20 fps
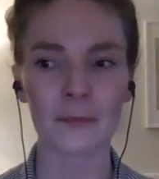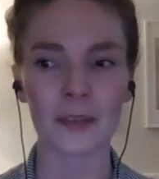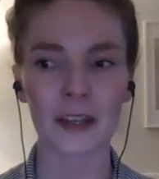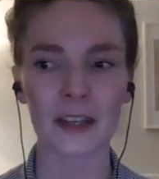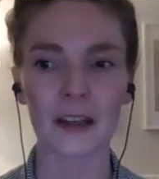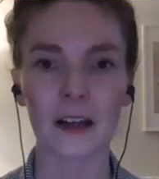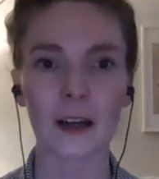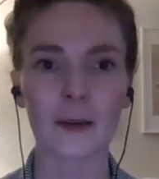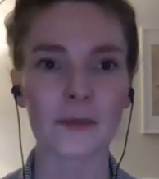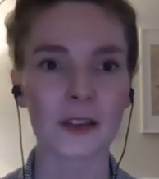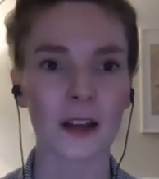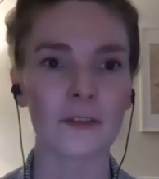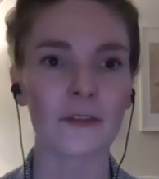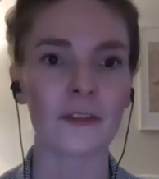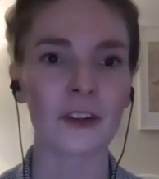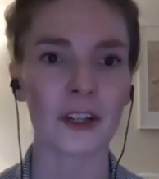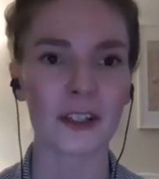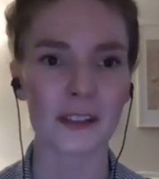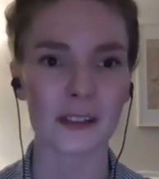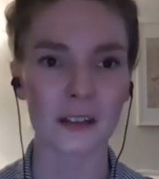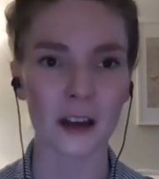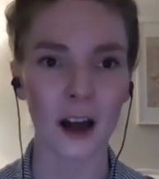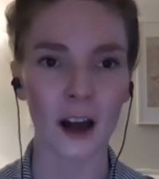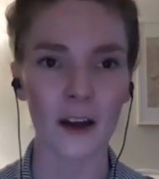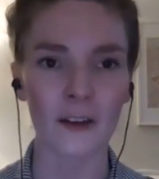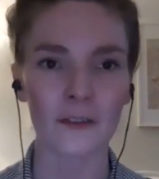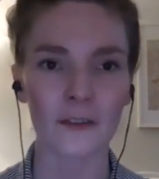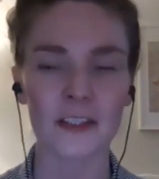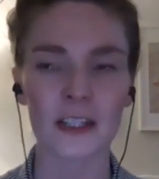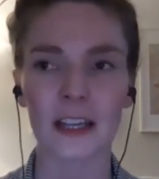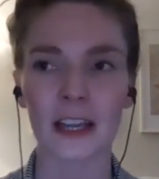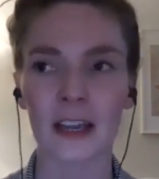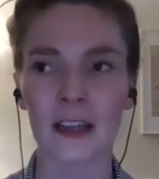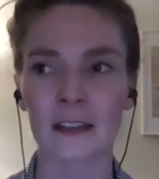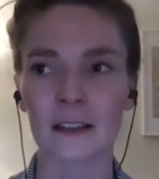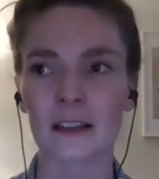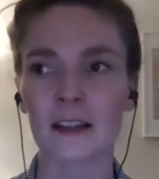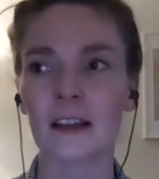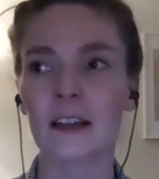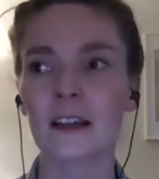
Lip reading: it comes off very soft and